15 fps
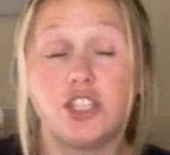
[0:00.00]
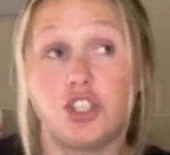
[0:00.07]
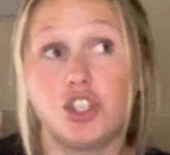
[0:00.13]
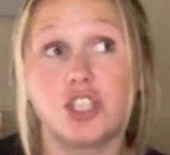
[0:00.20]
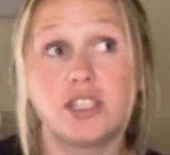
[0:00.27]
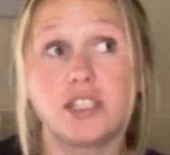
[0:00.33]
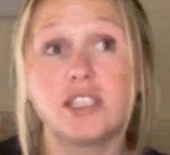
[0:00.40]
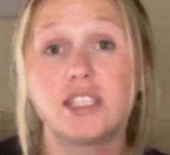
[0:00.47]

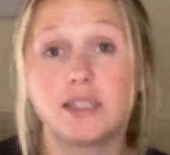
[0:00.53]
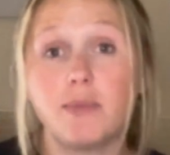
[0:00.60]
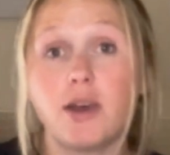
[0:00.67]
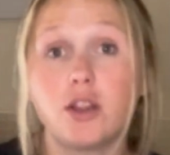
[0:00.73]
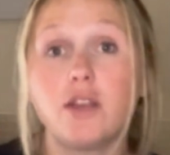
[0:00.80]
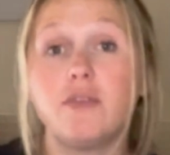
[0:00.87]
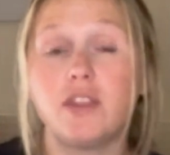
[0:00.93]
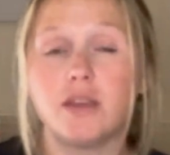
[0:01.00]
the
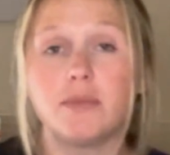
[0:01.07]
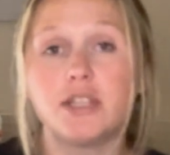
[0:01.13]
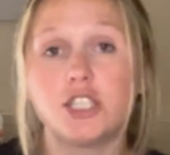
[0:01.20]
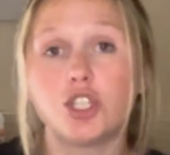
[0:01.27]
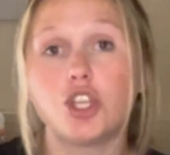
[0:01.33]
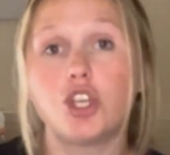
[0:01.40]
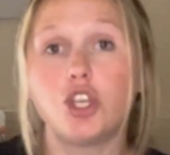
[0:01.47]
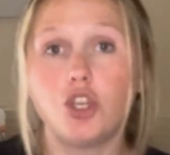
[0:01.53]
smell of them as
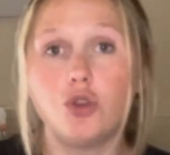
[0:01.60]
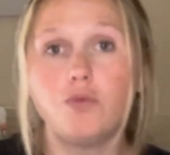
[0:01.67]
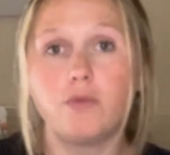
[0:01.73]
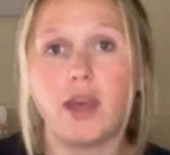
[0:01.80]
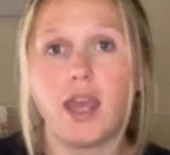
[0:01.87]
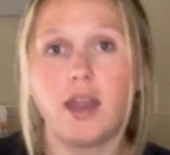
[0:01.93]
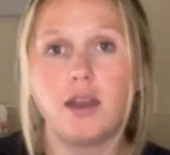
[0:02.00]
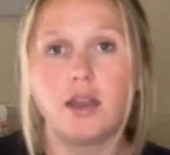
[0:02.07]
a
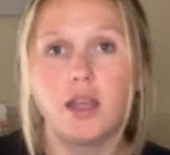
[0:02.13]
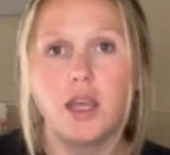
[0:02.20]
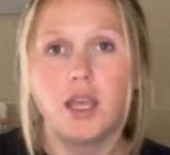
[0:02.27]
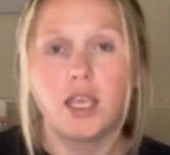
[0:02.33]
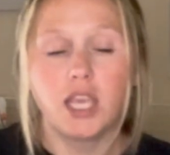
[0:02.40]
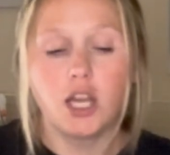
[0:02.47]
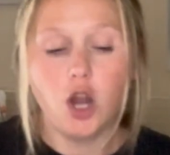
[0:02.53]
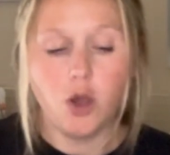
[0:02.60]
human
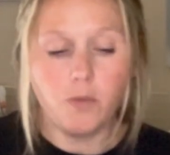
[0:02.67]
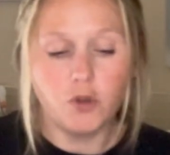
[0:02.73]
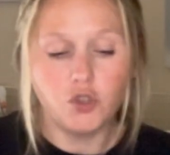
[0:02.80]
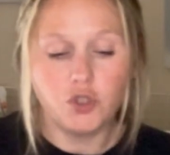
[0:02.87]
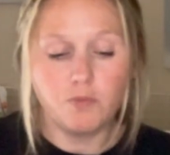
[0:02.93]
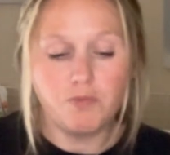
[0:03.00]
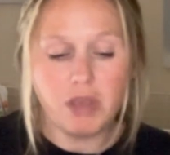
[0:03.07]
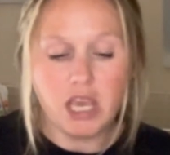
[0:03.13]
can
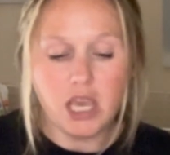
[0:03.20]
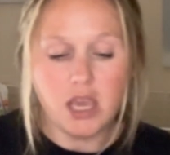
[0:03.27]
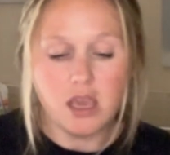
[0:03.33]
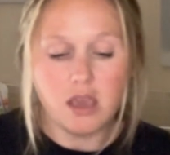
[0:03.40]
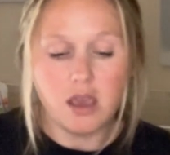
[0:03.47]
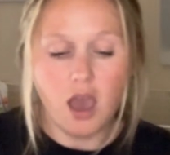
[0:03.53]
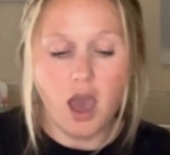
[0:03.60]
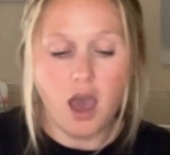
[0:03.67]
almost
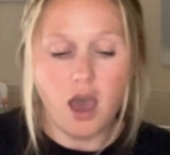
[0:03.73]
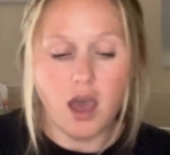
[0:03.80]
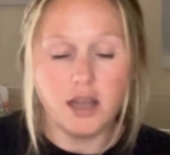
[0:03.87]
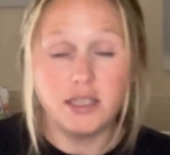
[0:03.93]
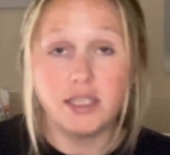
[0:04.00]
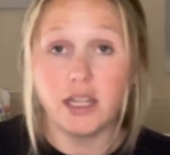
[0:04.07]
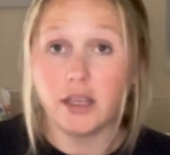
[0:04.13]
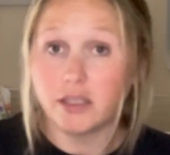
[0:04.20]
be
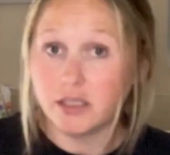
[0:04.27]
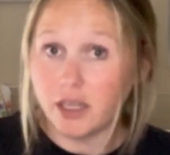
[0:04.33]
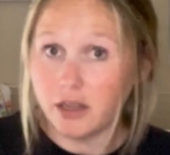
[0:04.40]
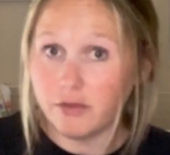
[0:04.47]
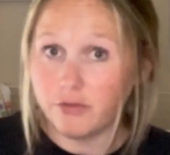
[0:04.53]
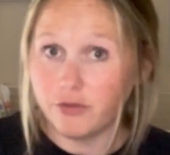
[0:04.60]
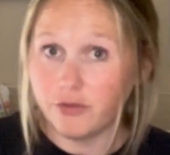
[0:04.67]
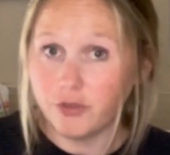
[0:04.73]

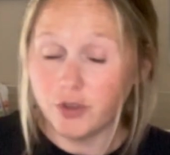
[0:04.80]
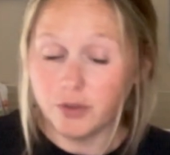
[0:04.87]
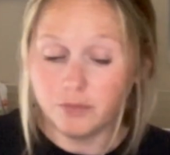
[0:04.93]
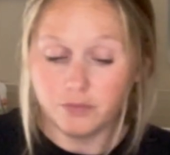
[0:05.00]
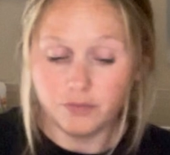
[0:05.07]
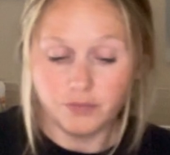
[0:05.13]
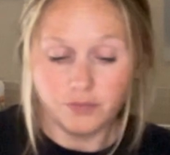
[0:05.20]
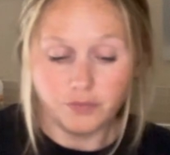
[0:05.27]
addictive.
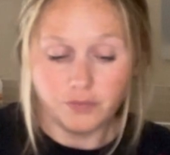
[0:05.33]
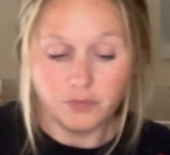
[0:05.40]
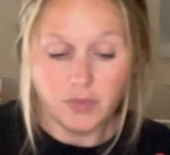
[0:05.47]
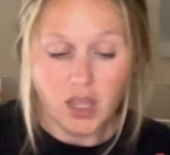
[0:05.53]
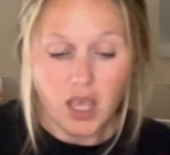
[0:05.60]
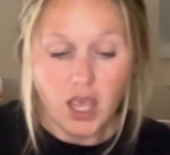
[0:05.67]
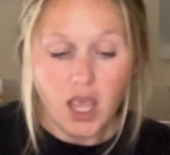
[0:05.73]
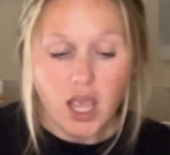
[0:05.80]

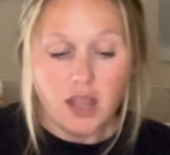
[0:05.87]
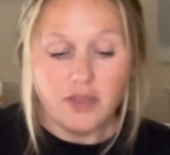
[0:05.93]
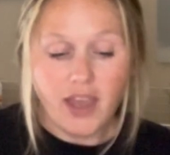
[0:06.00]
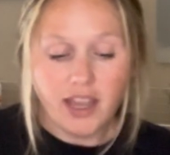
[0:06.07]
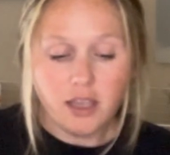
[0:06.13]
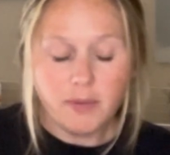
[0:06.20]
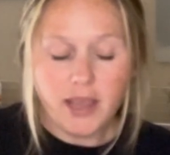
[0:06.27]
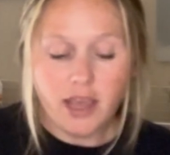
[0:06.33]

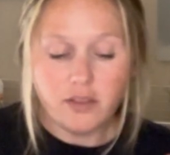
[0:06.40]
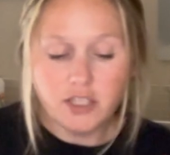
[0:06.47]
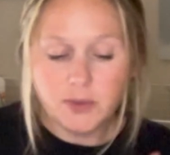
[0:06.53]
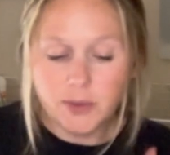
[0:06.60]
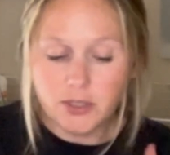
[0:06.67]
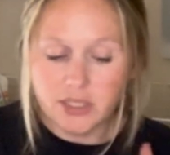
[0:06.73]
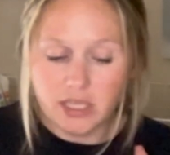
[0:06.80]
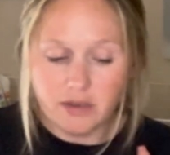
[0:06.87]
That could be how this
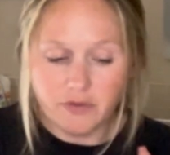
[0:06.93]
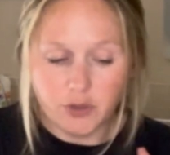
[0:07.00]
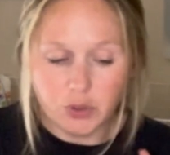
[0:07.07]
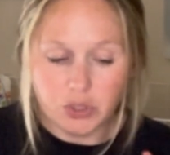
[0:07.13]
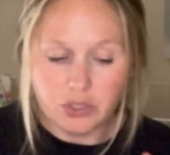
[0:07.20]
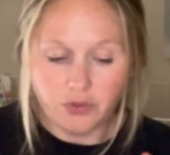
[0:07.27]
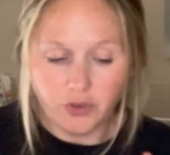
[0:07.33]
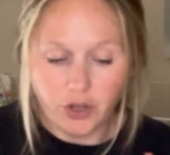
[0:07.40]
person
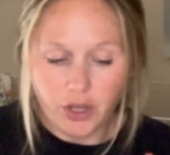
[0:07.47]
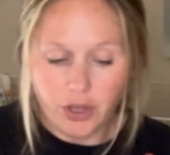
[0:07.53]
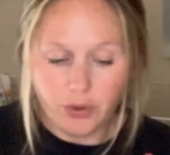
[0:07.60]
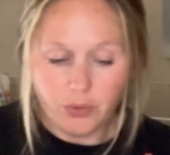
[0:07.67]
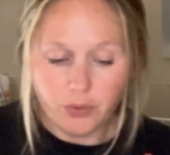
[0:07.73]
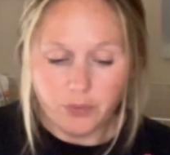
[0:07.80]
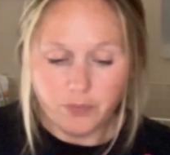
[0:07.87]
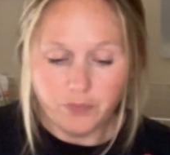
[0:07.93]
feels for
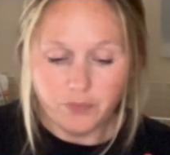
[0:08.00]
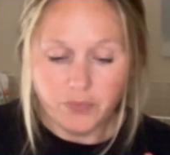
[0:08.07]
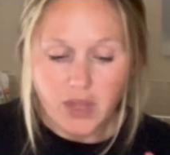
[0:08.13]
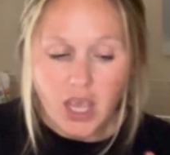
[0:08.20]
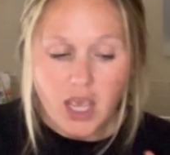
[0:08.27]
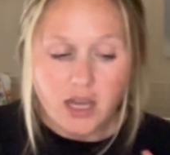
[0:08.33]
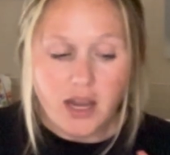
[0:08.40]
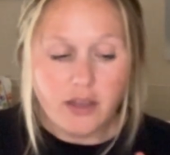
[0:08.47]
you.
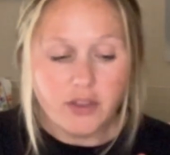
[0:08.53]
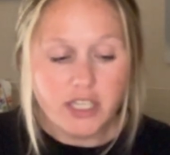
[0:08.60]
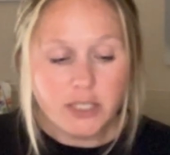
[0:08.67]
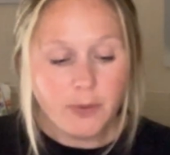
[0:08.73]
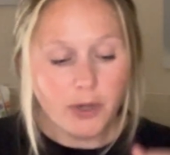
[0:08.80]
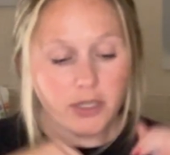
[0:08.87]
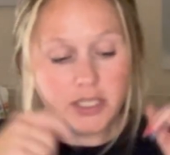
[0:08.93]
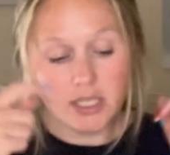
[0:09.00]
Now, this
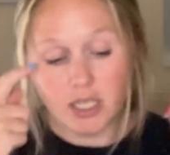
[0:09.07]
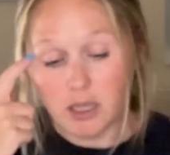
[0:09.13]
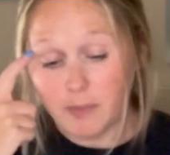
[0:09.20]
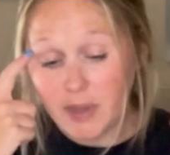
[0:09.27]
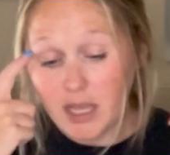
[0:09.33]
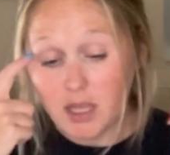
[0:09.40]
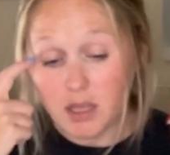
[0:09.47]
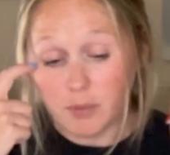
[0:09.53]
person could
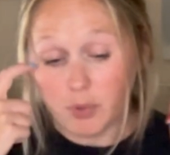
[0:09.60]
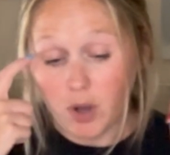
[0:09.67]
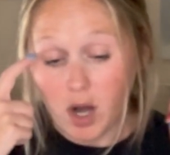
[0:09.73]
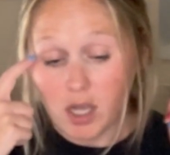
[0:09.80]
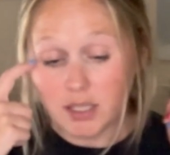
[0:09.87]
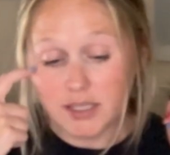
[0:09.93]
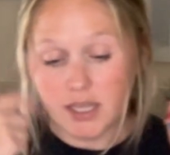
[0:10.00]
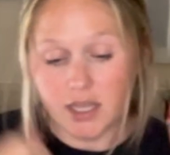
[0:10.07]
be in the
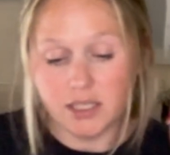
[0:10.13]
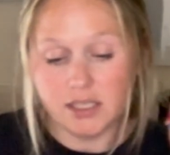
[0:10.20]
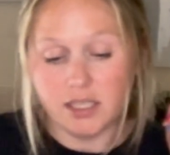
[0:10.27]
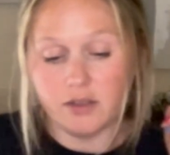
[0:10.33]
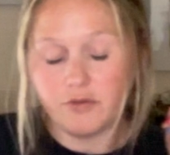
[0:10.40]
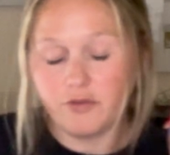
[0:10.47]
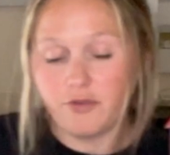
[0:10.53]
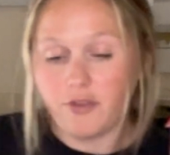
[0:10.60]
process
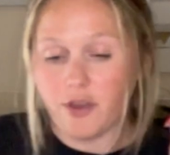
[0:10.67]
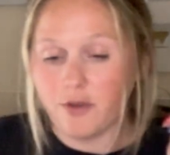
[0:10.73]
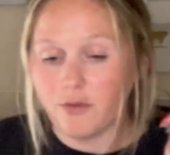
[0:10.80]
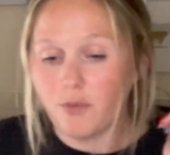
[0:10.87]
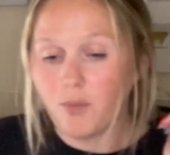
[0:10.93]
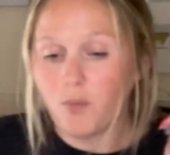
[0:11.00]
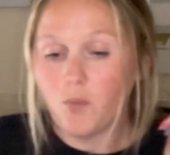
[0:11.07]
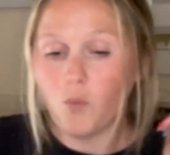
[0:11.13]
of
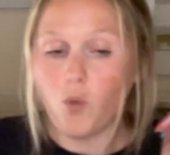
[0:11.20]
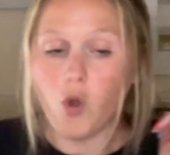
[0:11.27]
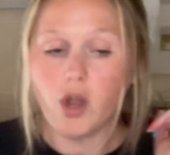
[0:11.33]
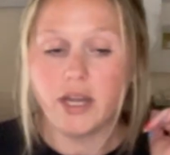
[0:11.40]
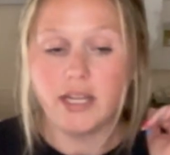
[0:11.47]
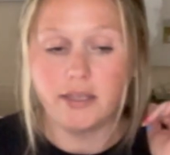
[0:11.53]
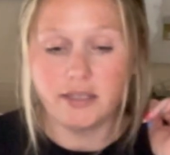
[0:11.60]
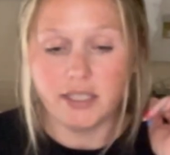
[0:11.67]

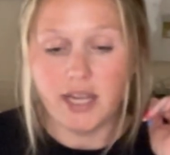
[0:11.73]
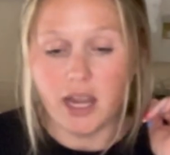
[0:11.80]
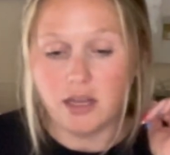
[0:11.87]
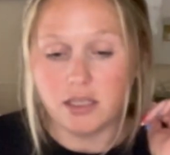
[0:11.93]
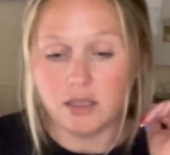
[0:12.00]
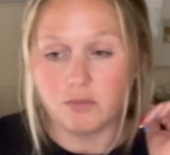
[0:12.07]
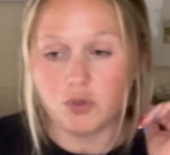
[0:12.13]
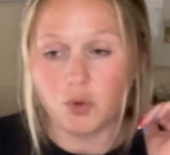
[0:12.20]
wanting to take
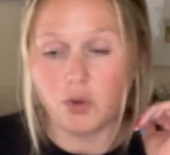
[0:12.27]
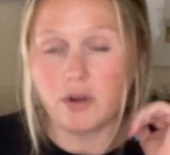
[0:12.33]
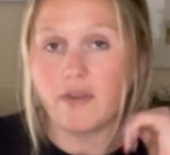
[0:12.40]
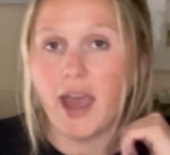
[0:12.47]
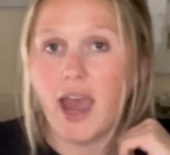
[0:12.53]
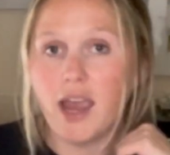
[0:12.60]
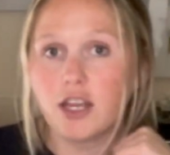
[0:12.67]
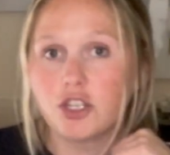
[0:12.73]
some sort of
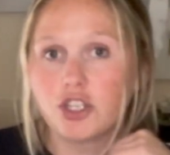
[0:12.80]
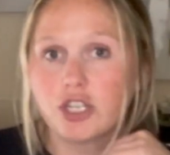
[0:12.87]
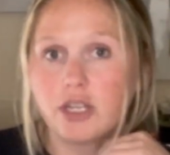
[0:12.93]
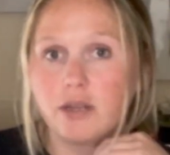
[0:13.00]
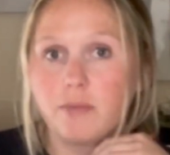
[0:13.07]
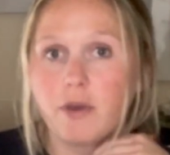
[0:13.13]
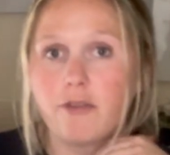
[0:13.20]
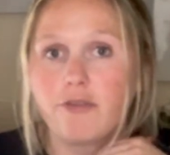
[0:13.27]

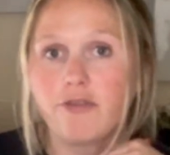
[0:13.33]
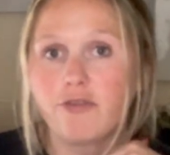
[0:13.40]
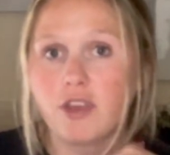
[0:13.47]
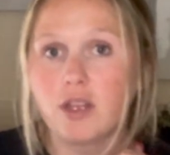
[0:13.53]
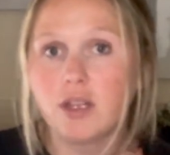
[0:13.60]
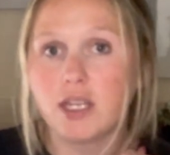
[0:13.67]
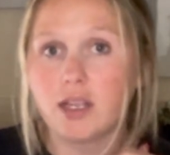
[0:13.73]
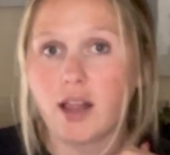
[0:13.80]
action, but
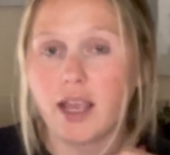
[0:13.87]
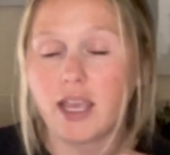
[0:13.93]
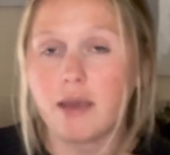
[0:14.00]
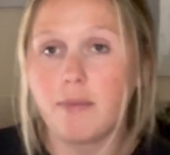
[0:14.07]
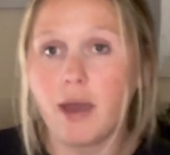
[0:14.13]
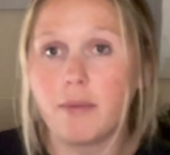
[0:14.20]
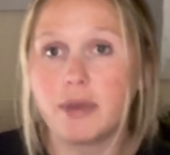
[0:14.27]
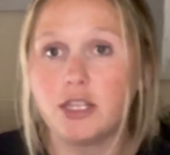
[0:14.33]
feeling like it
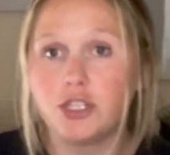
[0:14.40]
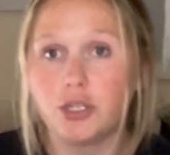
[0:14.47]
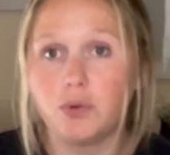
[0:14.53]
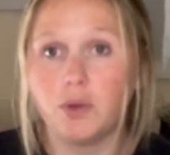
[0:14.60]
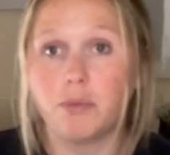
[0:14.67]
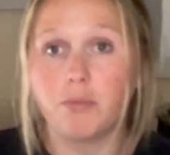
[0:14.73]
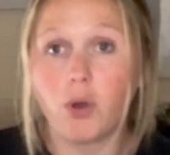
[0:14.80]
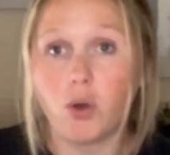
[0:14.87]
might be too
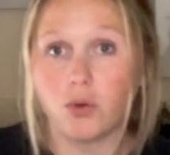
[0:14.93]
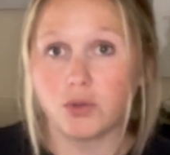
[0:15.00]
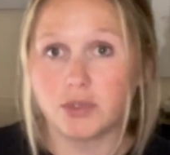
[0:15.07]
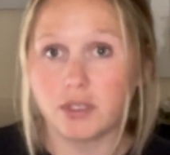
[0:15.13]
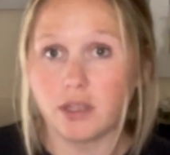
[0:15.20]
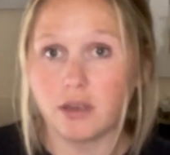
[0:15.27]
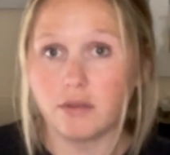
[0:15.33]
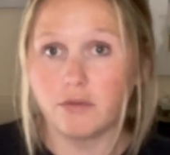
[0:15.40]

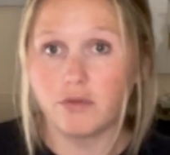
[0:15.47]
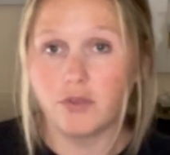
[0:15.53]
impulsive.